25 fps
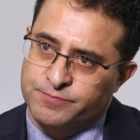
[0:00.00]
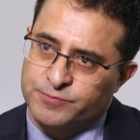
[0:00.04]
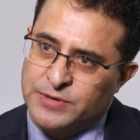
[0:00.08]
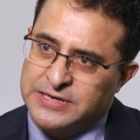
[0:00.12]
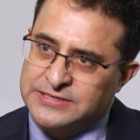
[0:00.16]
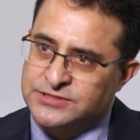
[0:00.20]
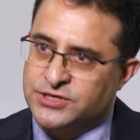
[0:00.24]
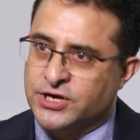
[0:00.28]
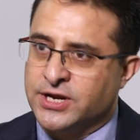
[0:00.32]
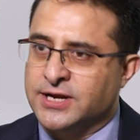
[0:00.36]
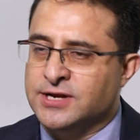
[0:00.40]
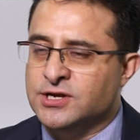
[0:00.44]

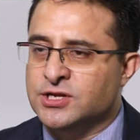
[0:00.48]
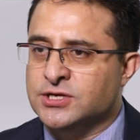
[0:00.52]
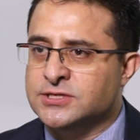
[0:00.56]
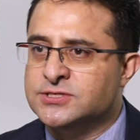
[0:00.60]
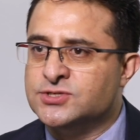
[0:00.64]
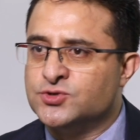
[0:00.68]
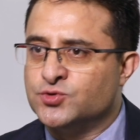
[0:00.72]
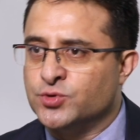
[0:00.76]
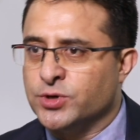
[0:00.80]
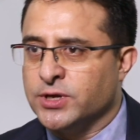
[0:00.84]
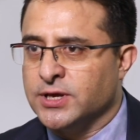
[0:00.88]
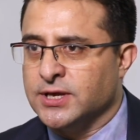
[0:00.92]
as an
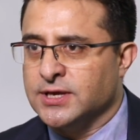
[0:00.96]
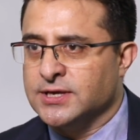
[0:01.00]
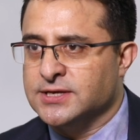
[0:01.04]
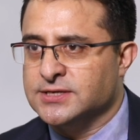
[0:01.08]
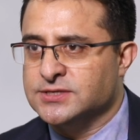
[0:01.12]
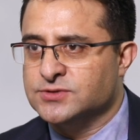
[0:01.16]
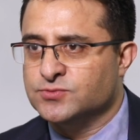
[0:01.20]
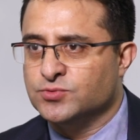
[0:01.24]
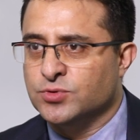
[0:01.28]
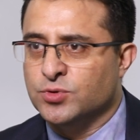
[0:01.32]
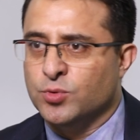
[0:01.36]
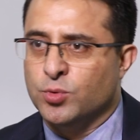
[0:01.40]
industry
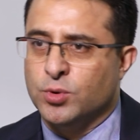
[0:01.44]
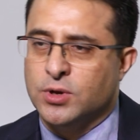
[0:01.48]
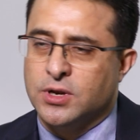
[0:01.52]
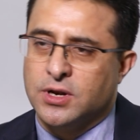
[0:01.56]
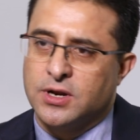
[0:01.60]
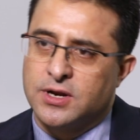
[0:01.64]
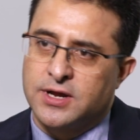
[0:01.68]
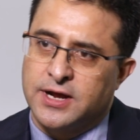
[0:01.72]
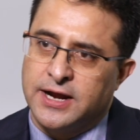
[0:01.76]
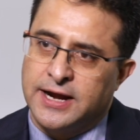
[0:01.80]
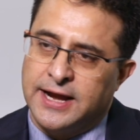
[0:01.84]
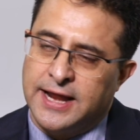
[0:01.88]
is we
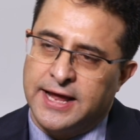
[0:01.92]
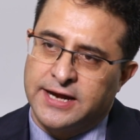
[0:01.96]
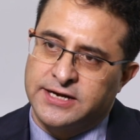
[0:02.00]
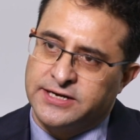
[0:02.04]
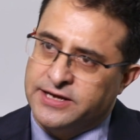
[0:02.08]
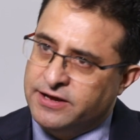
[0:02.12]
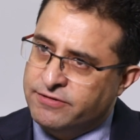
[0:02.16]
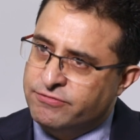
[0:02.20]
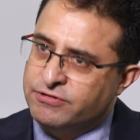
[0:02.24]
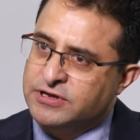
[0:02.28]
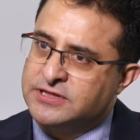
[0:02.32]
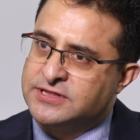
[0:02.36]
will connect
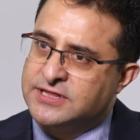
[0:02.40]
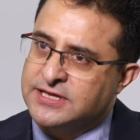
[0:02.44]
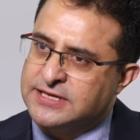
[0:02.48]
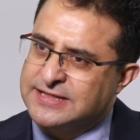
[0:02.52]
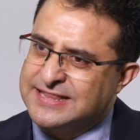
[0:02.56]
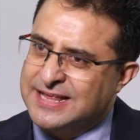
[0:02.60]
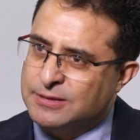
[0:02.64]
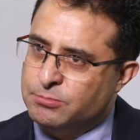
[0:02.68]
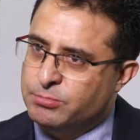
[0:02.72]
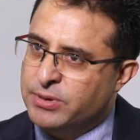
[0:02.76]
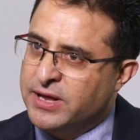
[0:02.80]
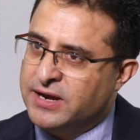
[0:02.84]

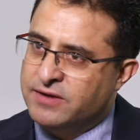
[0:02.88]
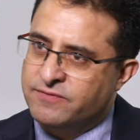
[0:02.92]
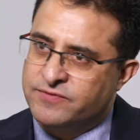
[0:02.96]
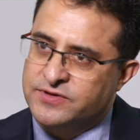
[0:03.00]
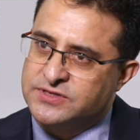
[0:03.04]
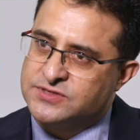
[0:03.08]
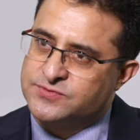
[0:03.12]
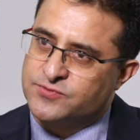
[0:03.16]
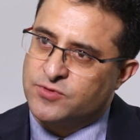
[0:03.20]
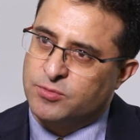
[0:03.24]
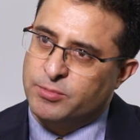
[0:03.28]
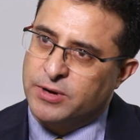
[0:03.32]
everything that
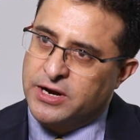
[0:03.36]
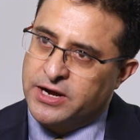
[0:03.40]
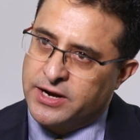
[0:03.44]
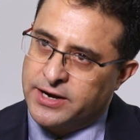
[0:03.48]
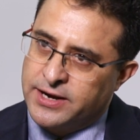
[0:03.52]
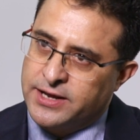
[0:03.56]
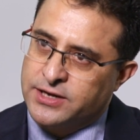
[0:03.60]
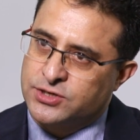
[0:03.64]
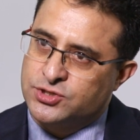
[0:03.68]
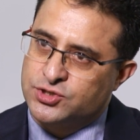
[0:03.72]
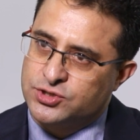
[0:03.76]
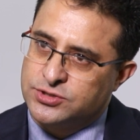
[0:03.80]
benefits from a
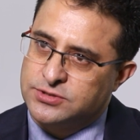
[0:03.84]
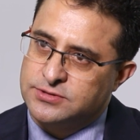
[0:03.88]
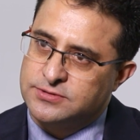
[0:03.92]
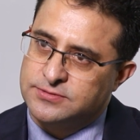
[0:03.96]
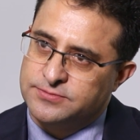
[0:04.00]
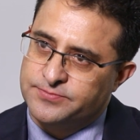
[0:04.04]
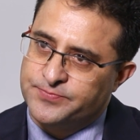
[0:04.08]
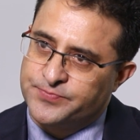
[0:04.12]
connection.